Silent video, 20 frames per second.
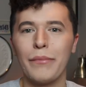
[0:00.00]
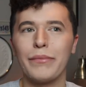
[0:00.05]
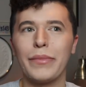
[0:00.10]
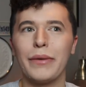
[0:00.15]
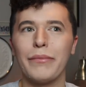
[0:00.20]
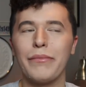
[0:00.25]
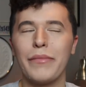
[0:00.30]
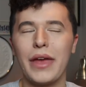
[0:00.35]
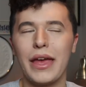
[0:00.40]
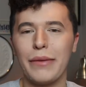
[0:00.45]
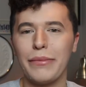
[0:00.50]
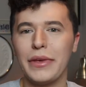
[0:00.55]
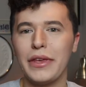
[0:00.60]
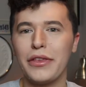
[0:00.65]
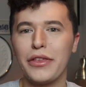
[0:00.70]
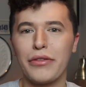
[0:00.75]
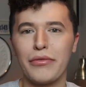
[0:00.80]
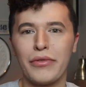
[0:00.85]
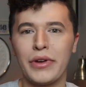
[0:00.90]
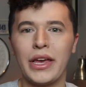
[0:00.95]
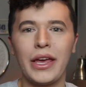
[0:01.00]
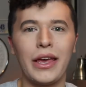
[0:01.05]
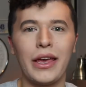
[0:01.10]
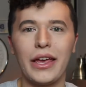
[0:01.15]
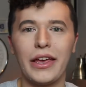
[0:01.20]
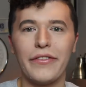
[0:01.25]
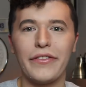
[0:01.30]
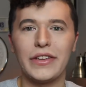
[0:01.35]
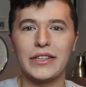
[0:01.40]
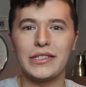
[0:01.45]
but maybe
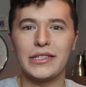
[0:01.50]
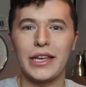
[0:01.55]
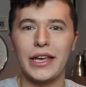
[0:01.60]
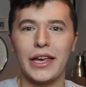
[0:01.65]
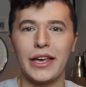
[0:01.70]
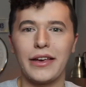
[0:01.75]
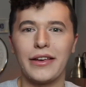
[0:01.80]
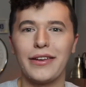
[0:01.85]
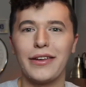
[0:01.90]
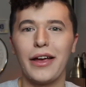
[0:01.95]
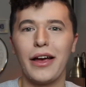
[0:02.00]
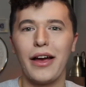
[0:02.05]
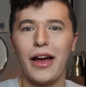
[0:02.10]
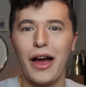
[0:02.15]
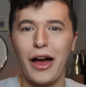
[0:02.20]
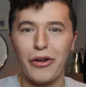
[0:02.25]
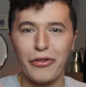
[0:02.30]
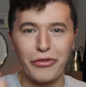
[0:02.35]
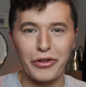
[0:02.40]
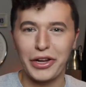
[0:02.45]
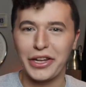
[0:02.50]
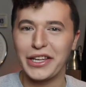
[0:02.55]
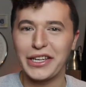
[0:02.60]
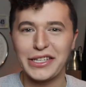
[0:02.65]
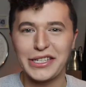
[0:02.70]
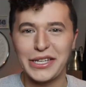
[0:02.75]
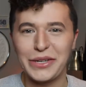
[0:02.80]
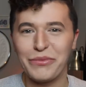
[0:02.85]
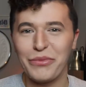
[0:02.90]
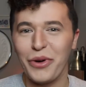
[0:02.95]
three if it's like a
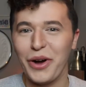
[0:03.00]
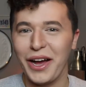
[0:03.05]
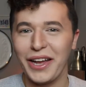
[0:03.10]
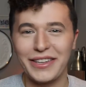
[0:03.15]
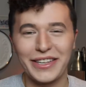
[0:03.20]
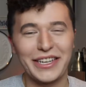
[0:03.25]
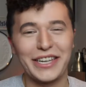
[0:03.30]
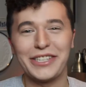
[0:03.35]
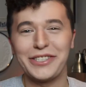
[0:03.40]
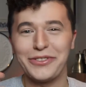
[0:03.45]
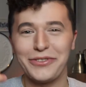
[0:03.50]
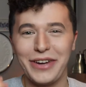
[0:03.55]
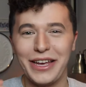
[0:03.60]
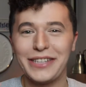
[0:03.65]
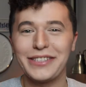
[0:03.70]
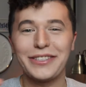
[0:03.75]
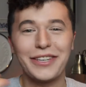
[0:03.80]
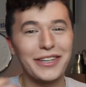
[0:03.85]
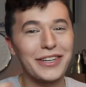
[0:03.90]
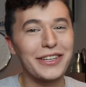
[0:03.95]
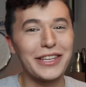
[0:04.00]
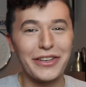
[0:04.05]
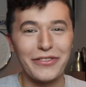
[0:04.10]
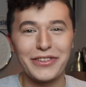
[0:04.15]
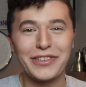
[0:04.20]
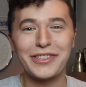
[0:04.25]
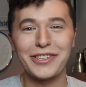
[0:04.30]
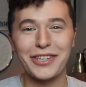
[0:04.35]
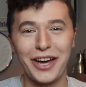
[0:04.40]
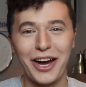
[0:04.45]
really deep one. Like it's, it's gonna
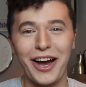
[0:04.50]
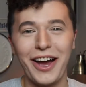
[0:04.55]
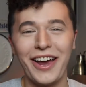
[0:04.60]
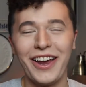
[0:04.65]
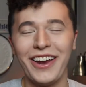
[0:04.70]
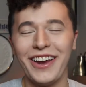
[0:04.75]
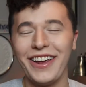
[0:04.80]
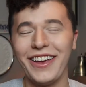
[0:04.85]
leave a scar.